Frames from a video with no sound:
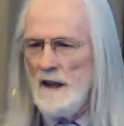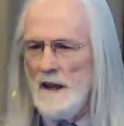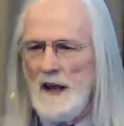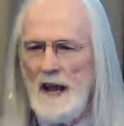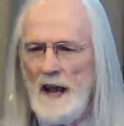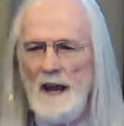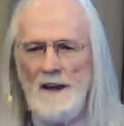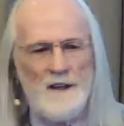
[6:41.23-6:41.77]

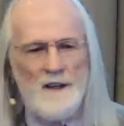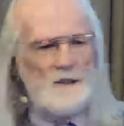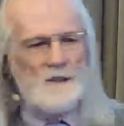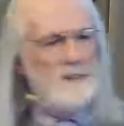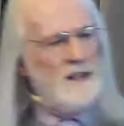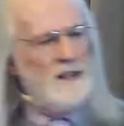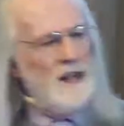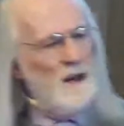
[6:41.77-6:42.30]
And it's
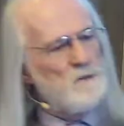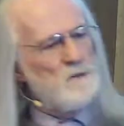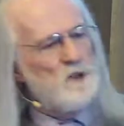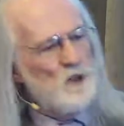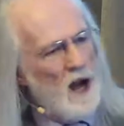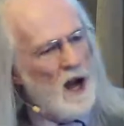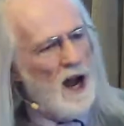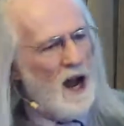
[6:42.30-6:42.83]
kept
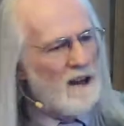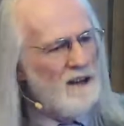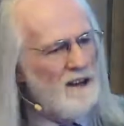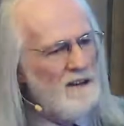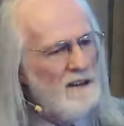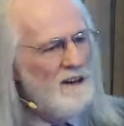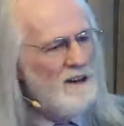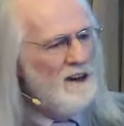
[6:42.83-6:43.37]
track
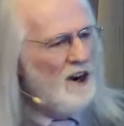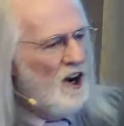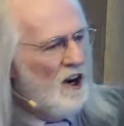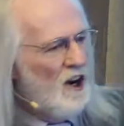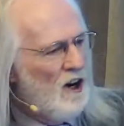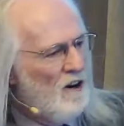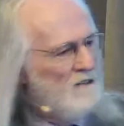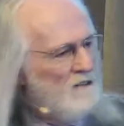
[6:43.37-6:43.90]

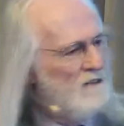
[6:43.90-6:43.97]
of